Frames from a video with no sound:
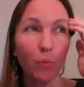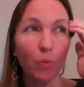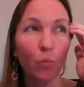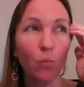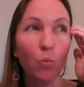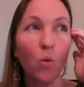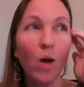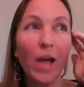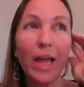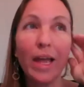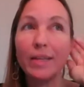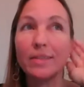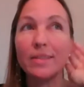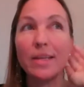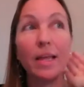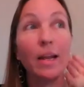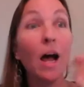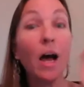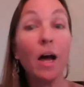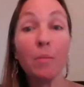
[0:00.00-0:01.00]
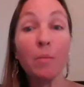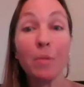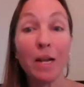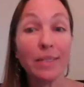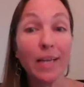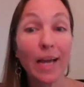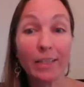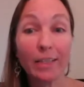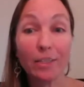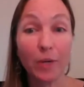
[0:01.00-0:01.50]
ways, and I'm not a
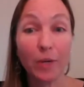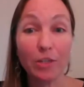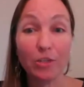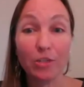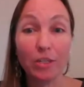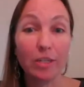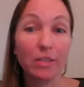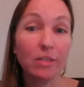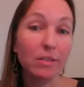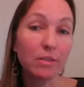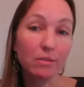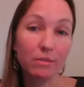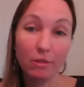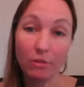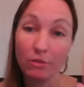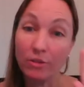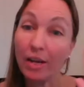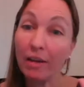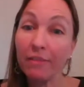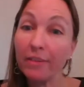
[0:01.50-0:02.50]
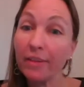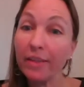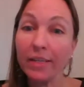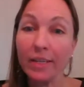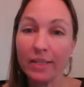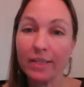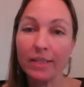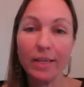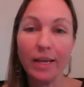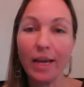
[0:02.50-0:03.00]
tax specialist, so you definitely
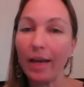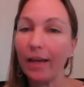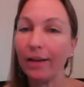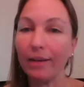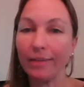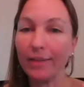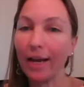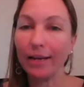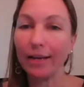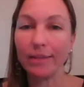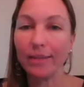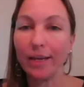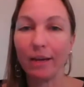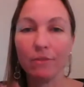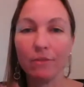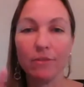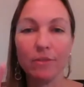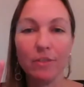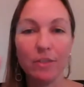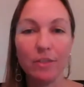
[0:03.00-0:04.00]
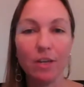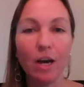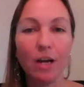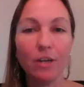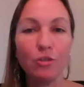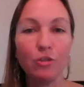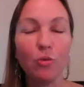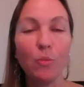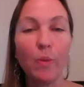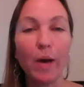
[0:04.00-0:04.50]
need to get a tax accountant to talk
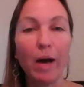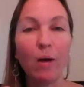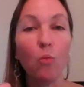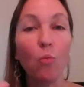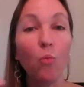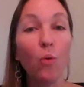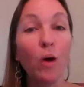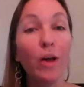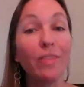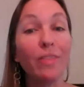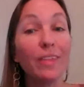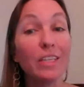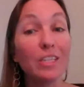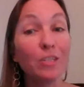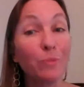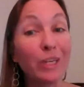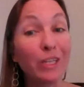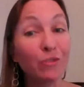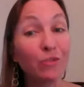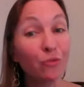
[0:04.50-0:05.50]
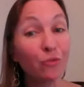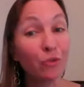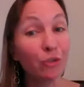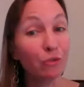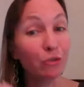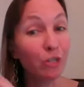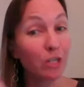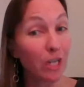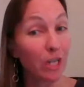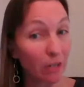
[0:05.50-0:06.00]
to you about what this means for your
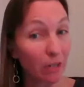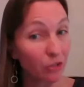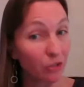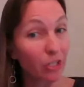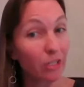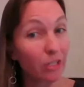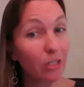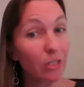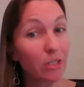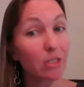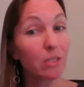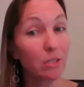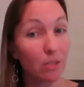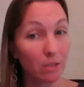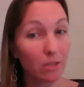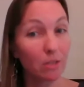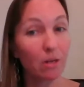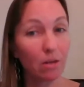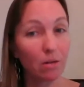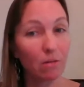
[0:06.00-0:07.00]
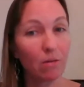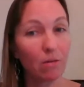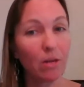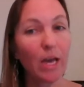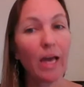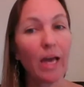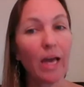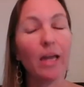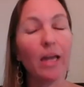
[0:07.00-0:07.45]
deductions. Okay.